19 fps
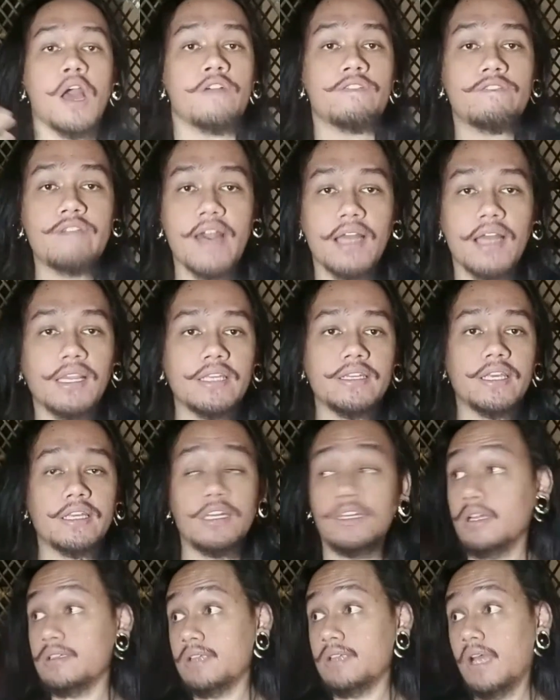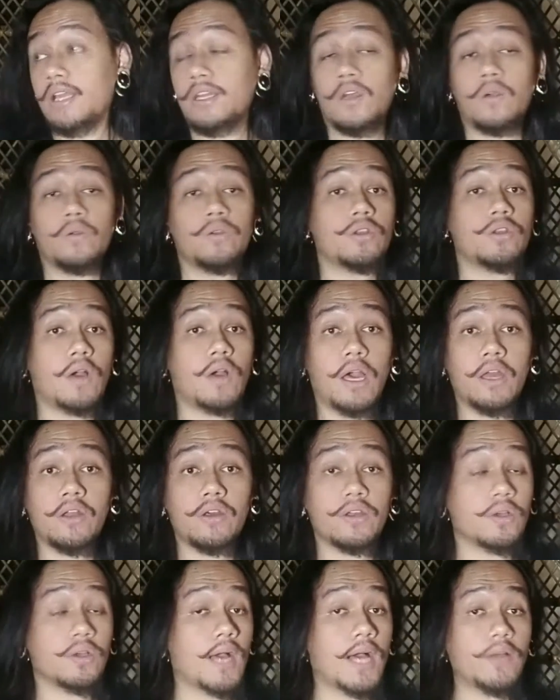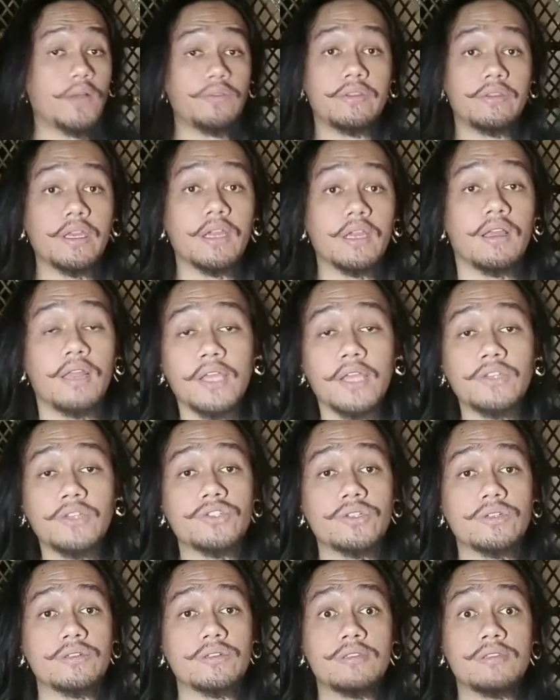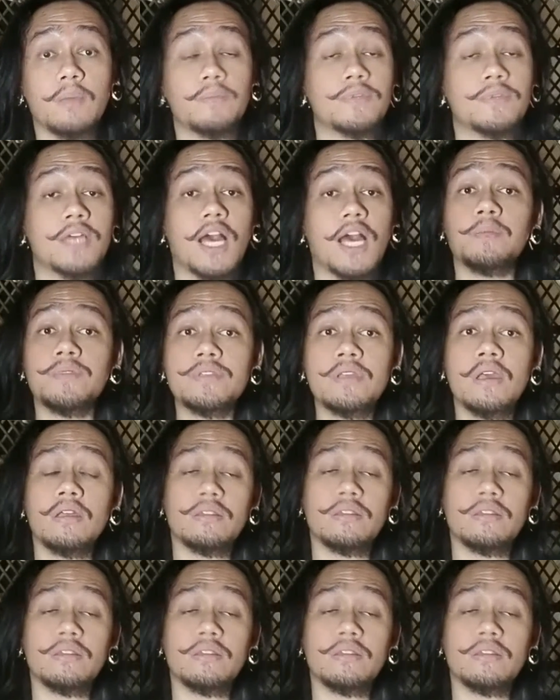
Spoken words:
validated because I know, out there lecturers sometimes